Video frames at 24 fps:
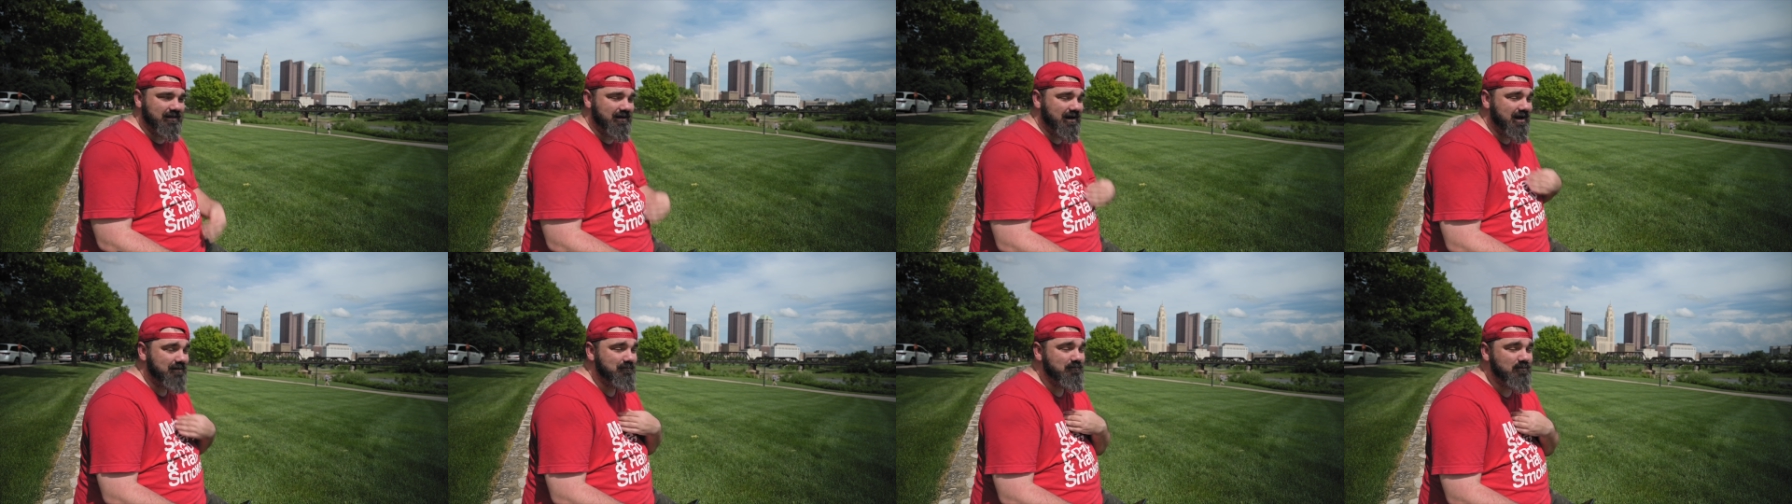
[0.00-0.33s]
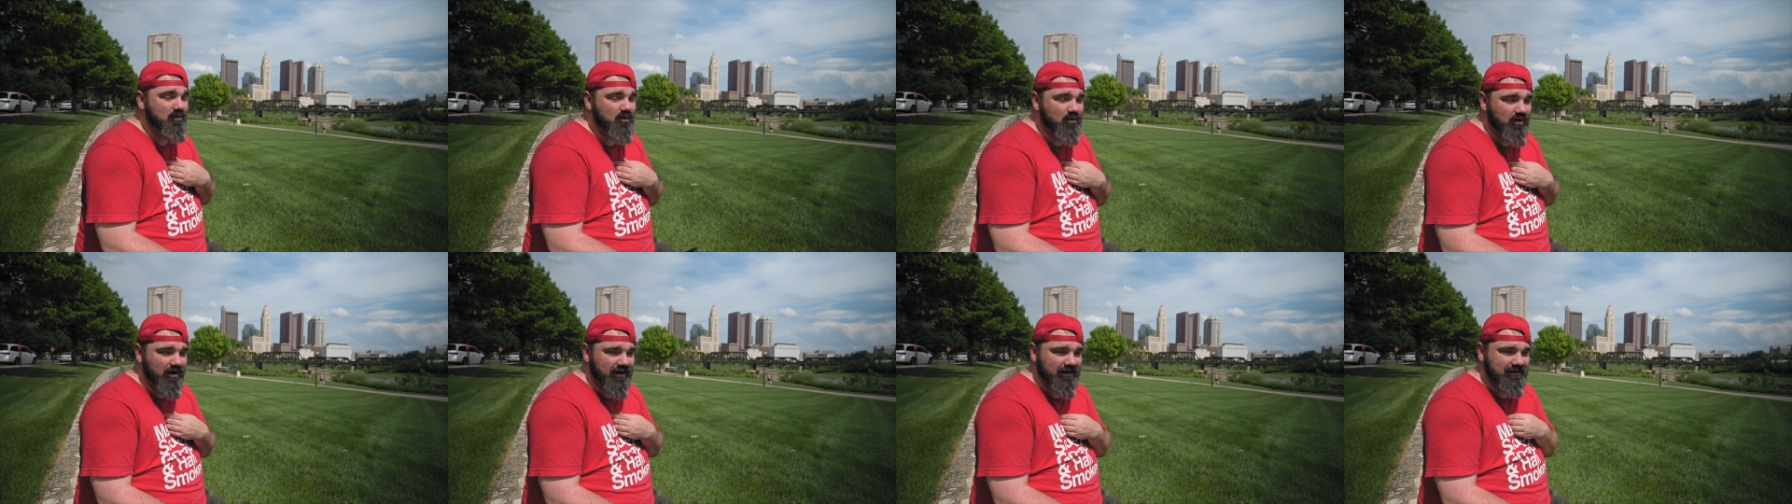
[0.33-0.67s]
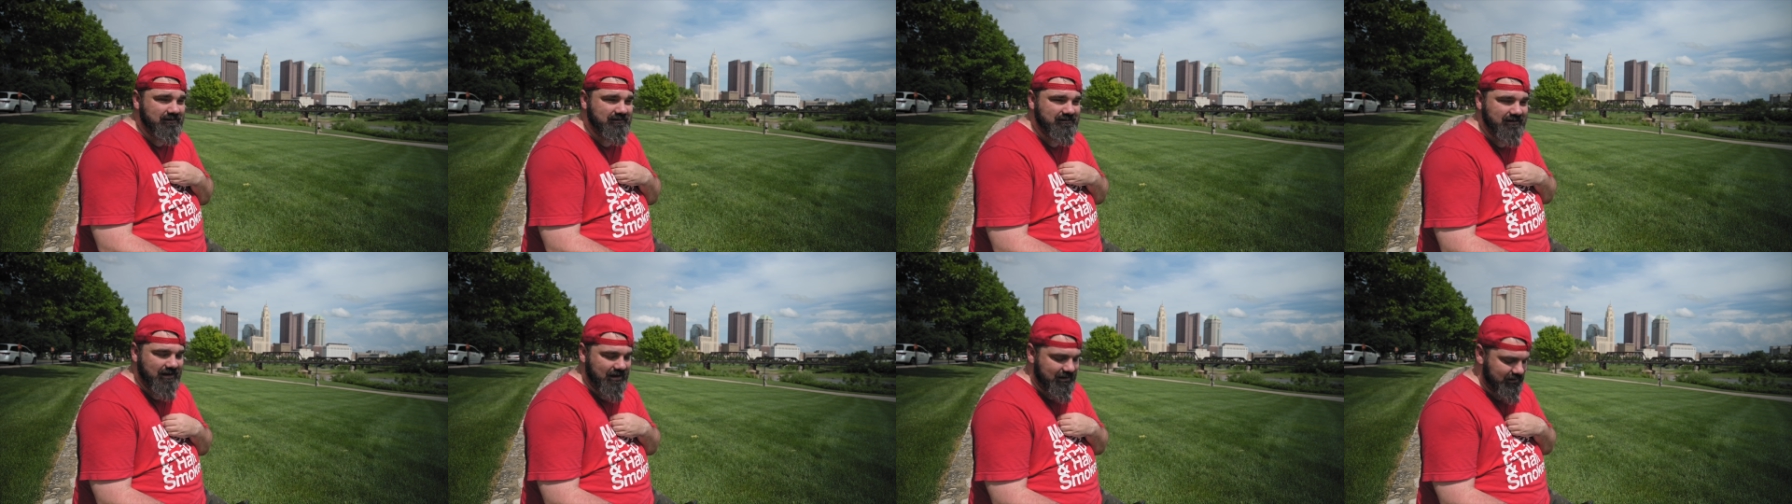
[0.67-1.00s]
that I'm more
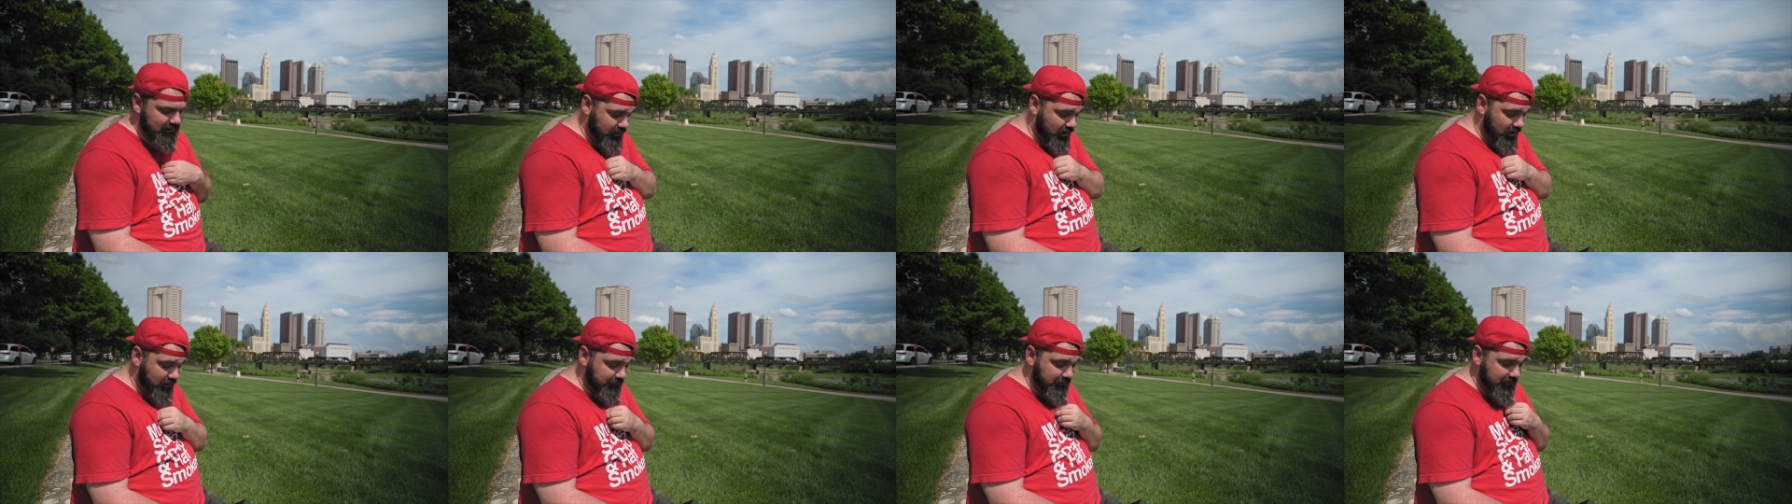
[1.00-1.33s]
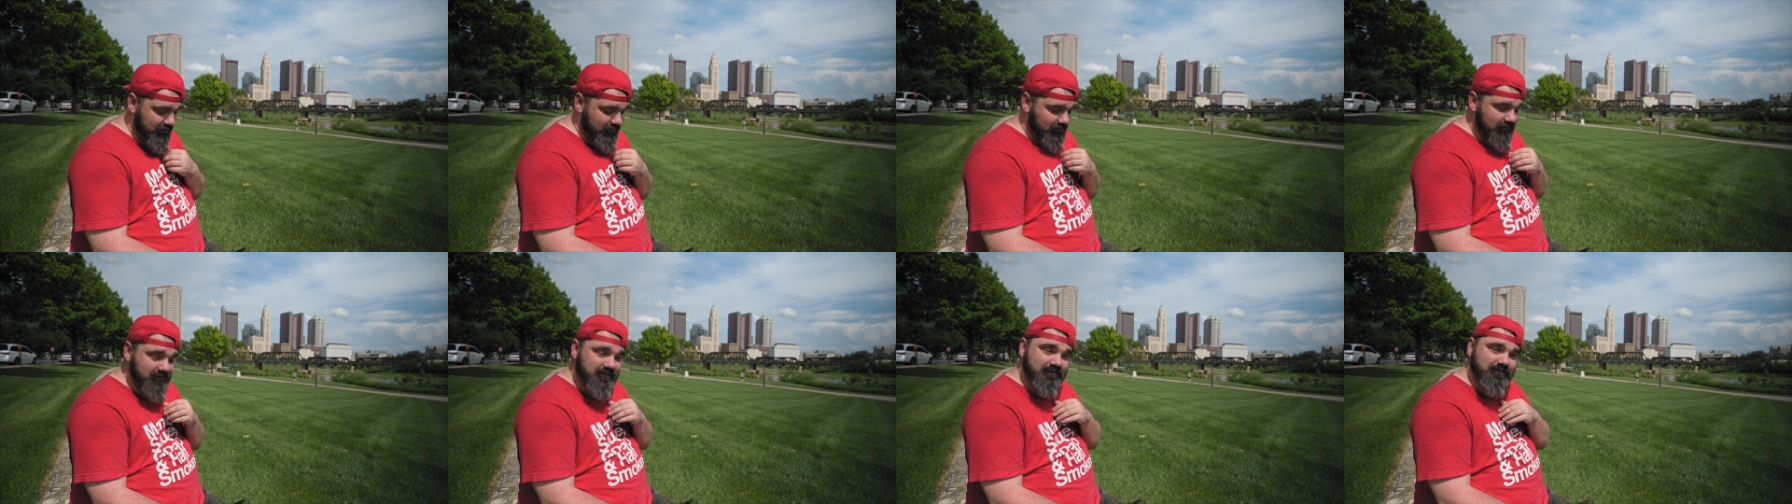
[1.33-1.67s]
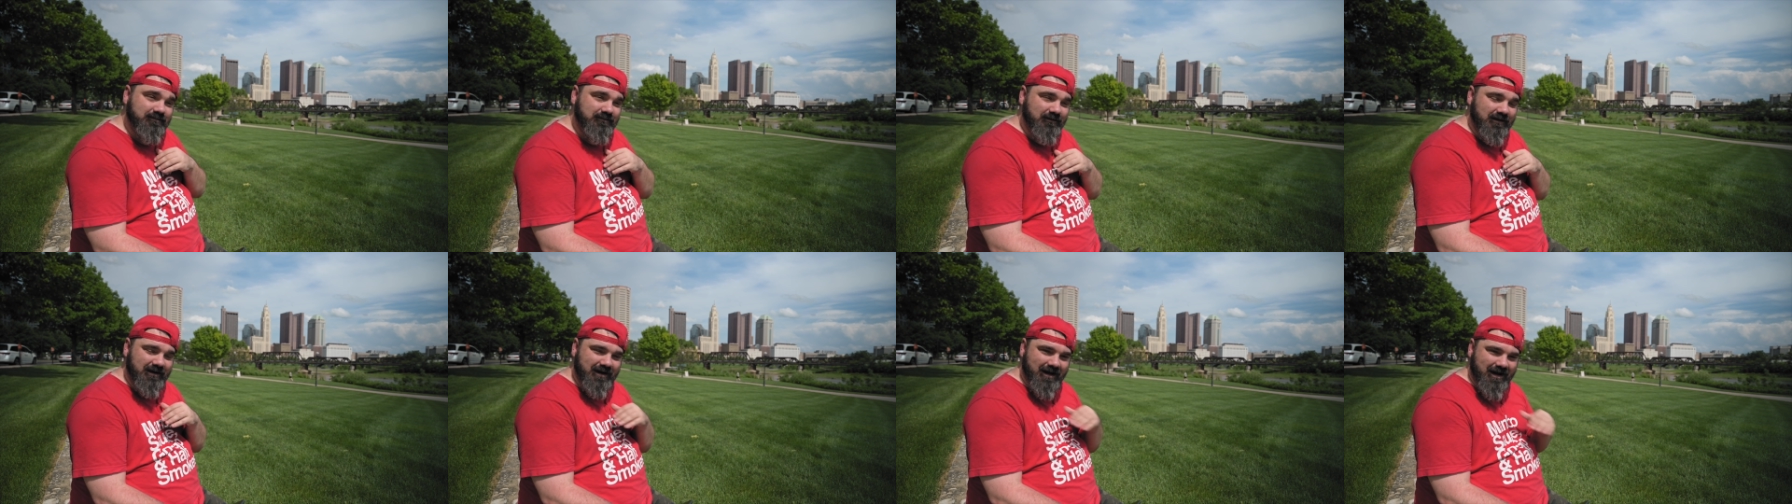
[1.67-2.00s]
excited. Carpet was
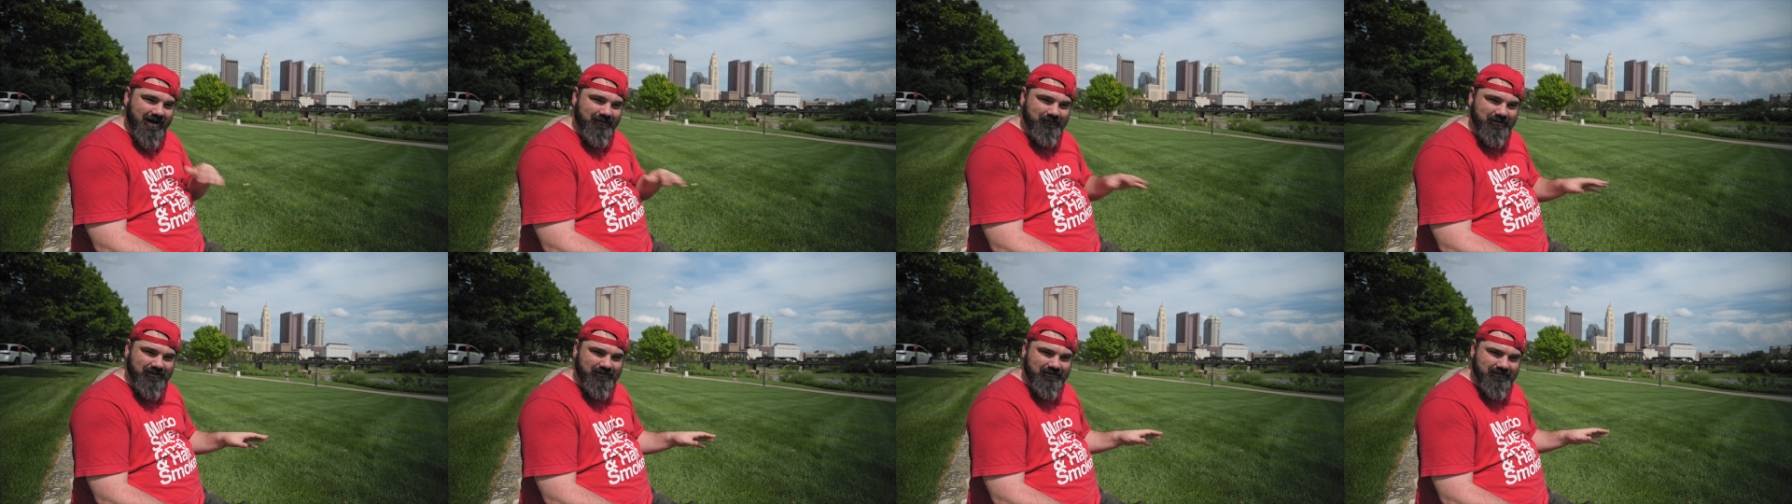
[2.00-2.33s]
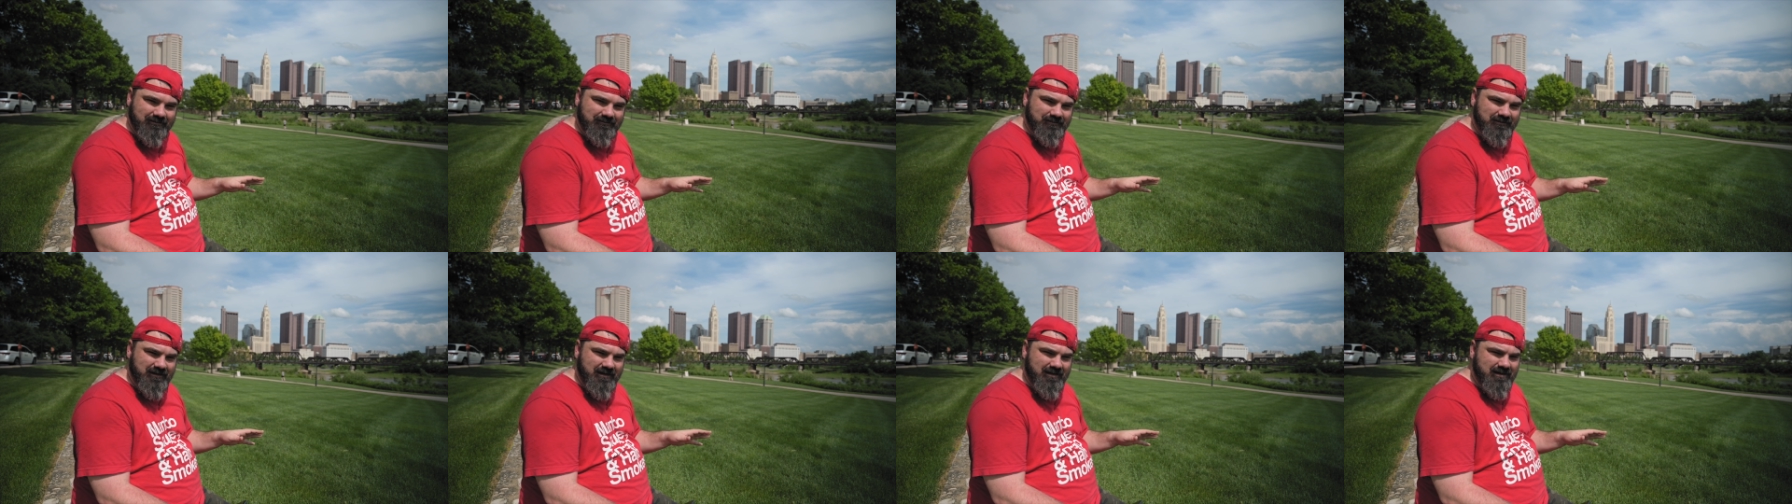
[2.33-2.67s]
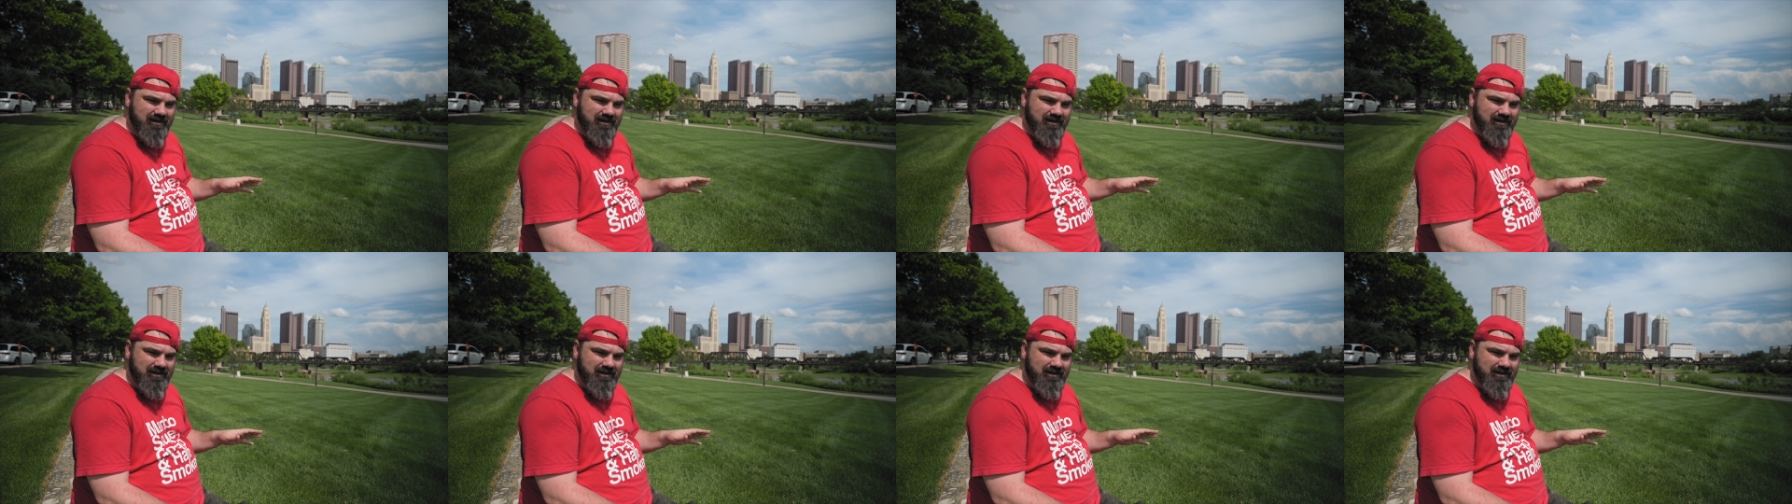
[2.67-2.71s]
phenomenal.